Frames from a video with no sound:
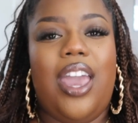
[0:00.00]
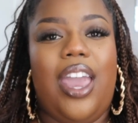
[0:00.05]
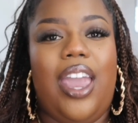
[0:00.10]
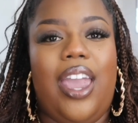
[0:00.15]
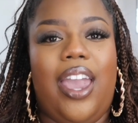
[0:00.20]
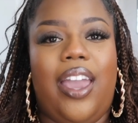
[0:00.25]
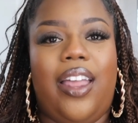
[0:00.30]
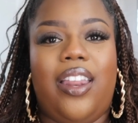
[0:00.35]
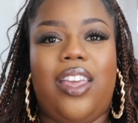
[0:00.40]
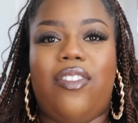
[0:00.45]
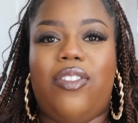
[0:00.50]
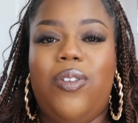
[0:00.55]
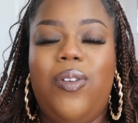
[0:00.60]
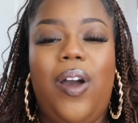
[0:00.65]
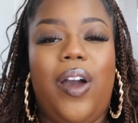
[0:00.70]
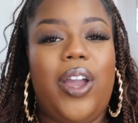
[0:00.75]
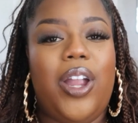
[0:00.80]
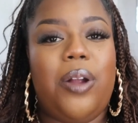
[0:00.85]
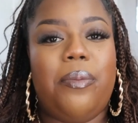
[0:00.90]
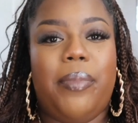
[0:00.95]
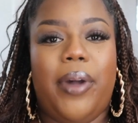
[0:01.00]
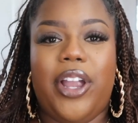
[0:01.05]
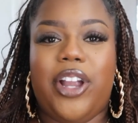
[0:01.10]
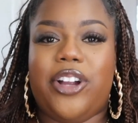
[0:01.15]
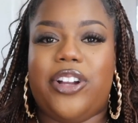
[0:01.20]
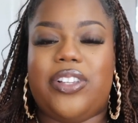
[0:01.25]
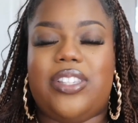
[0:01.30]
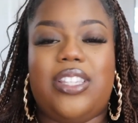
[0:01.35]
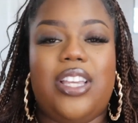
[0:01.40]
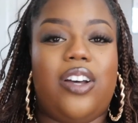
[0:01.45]
and if you out here by
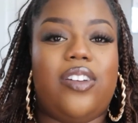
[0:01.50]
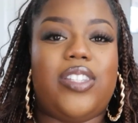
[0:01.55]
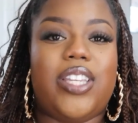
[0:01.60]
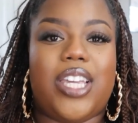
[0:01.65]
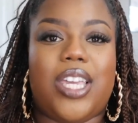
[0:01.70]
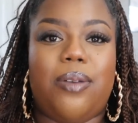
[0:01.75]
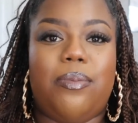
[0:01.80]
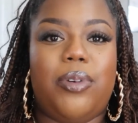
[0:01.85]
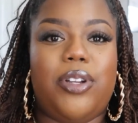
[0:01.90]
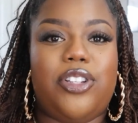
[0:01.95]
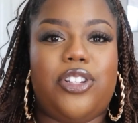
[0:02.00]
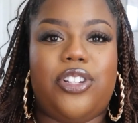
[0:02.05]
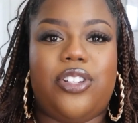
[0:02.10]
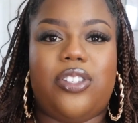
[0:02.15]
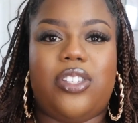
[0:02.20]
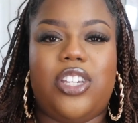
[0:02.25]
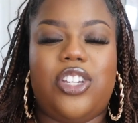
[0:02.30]
yourself taking pictures,